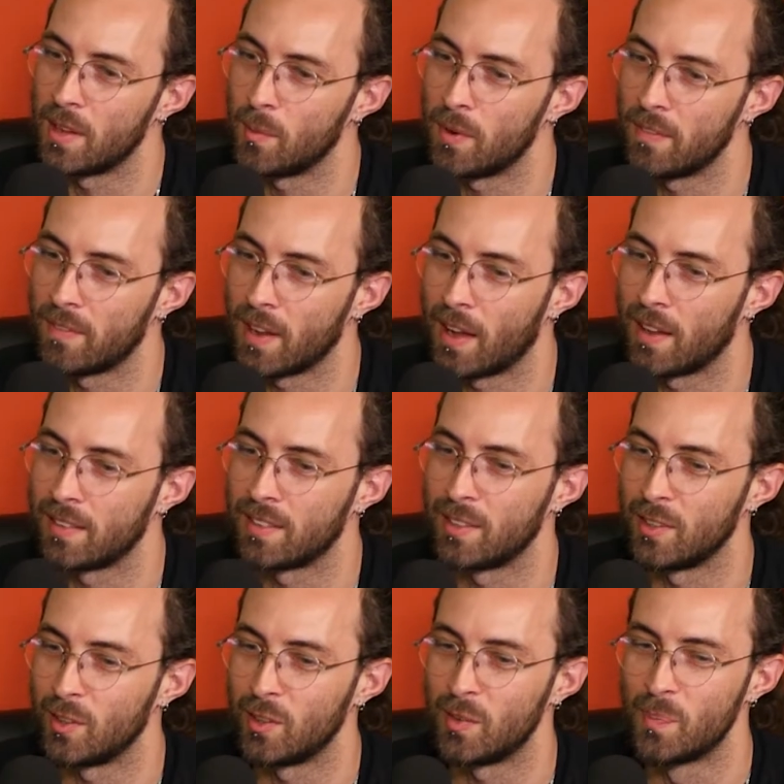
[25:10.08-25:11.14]
that we've got
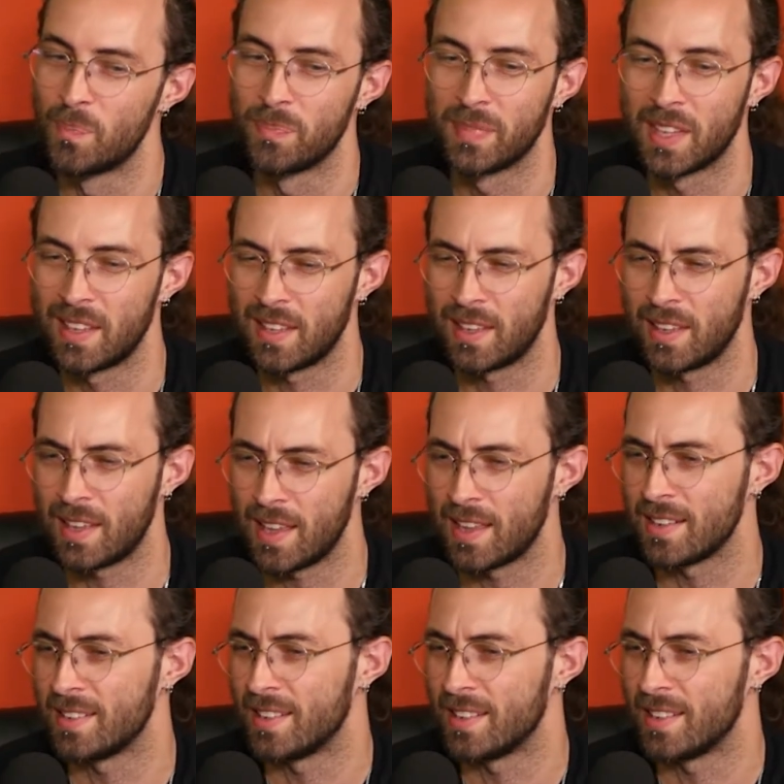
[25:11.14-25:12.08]
to get